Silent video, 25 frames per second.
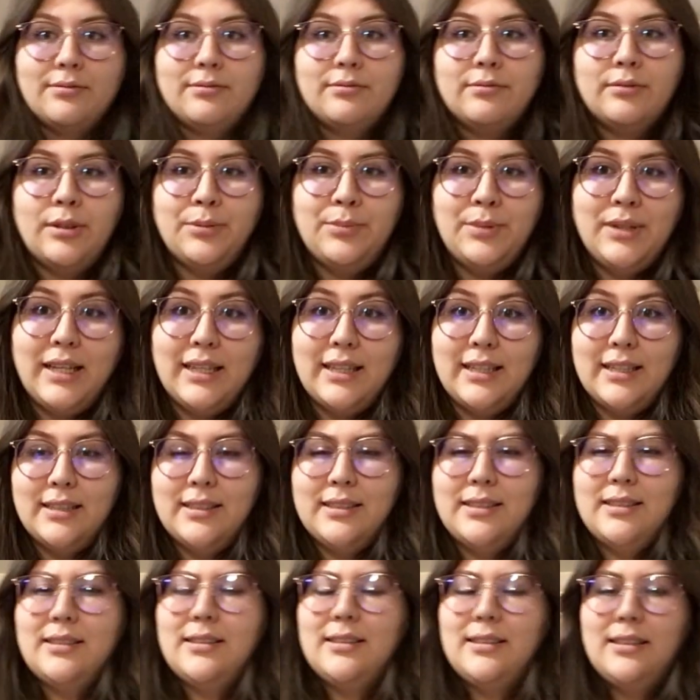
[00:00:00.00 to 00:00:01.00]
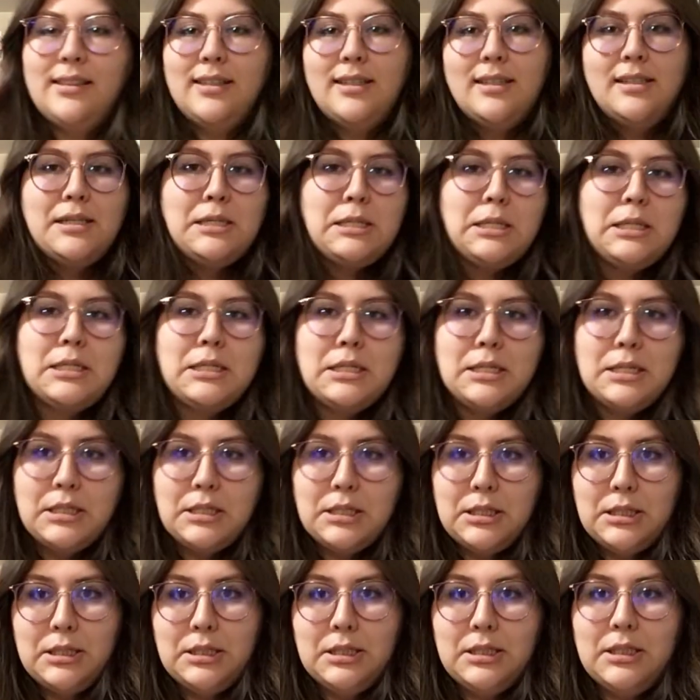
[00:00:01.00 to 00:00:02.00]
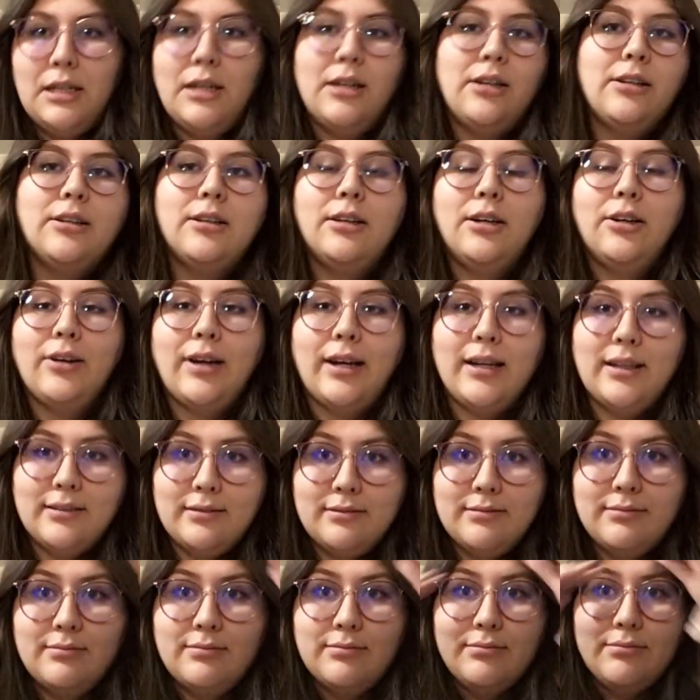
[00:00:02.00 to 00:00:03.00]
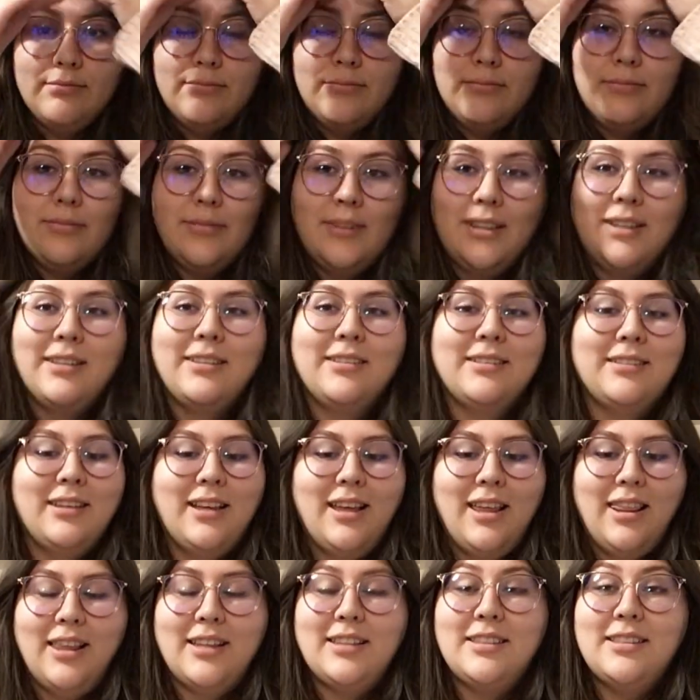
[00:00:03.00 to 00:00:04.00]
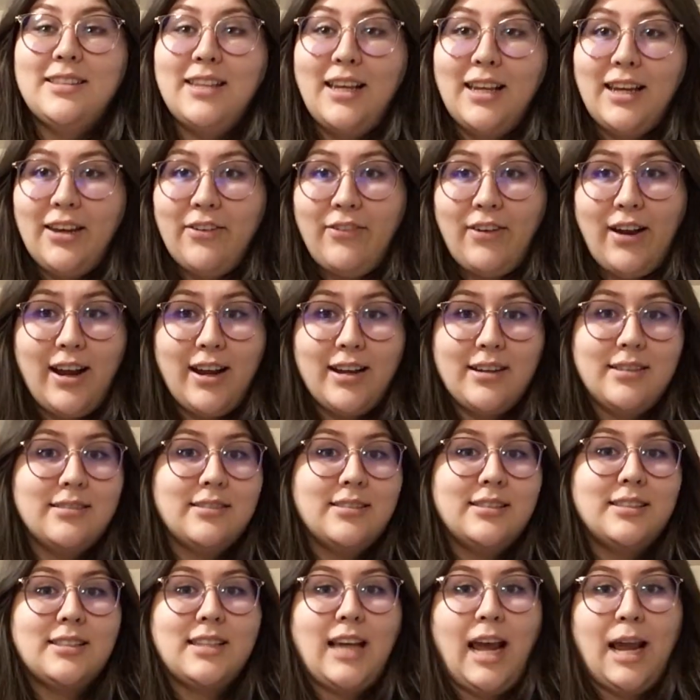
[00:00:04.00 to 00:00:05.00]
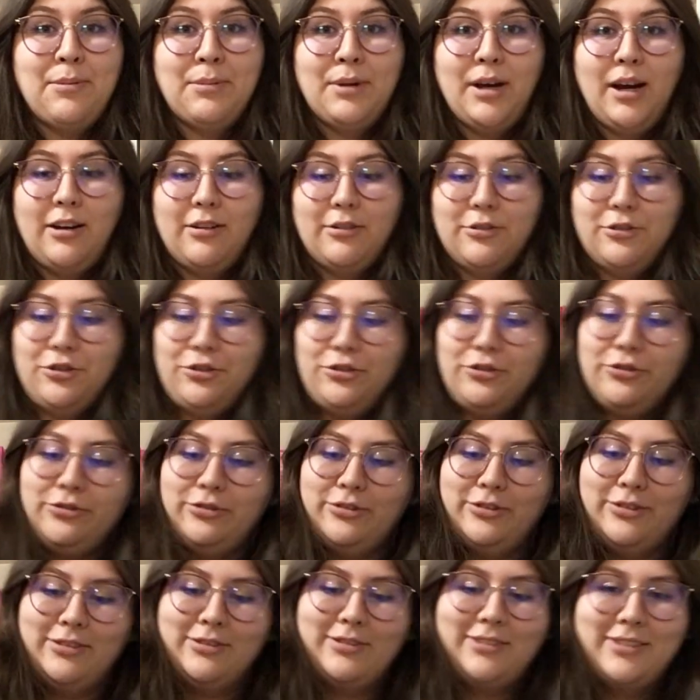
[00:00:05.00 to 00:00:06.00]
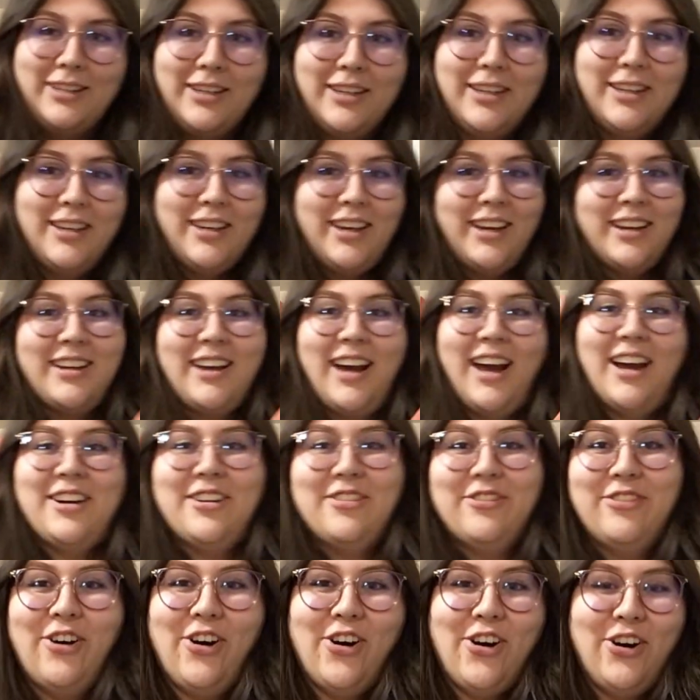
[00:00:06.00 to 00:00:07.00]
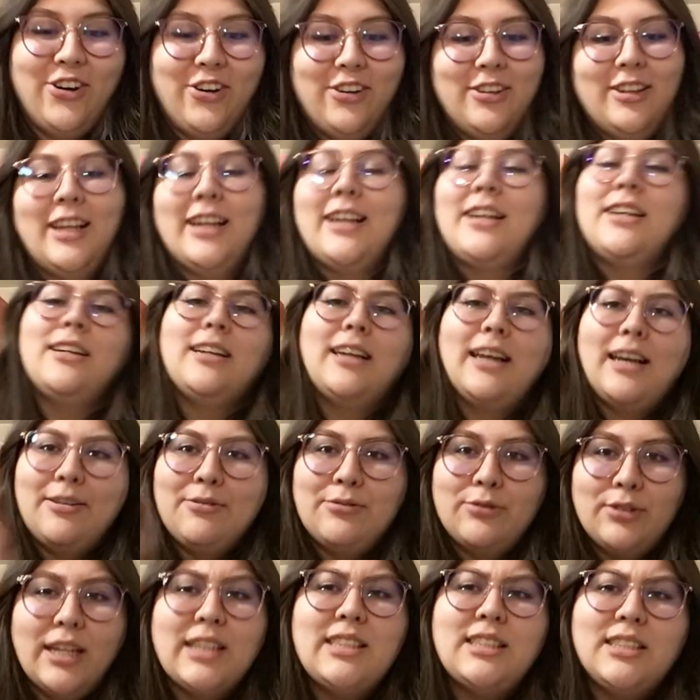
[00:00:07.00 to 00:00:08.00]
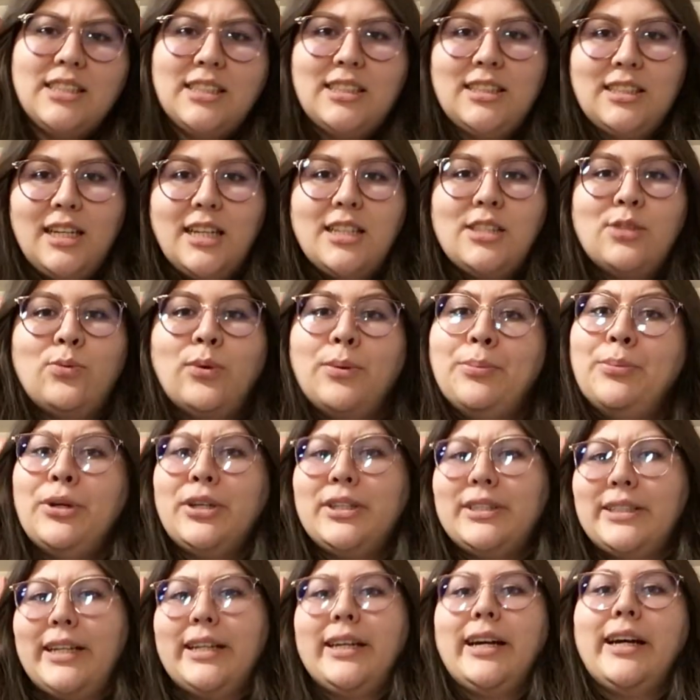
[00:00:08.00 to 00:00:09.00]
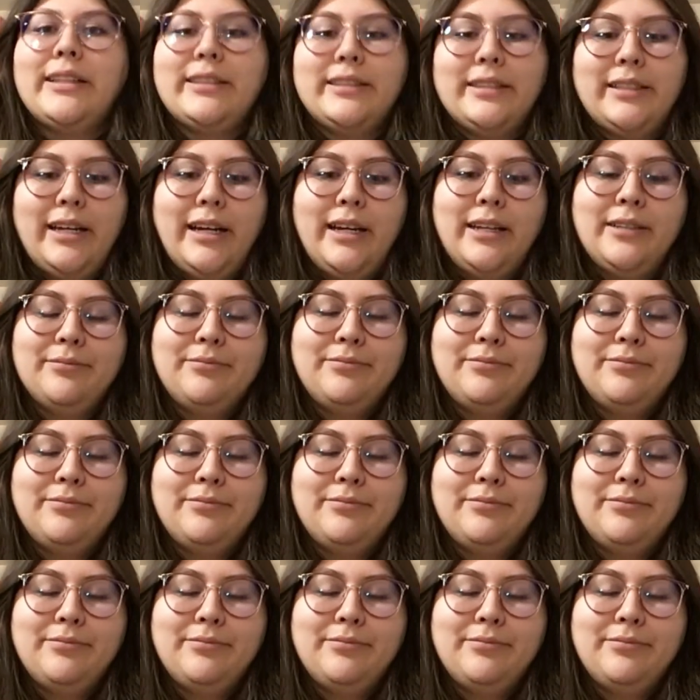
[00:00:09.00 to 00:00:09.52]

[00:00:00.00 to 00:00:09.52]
Maybe like this. Okay. This is like if I had Skype called you kind of haul. Like, let's discuss what books I got today.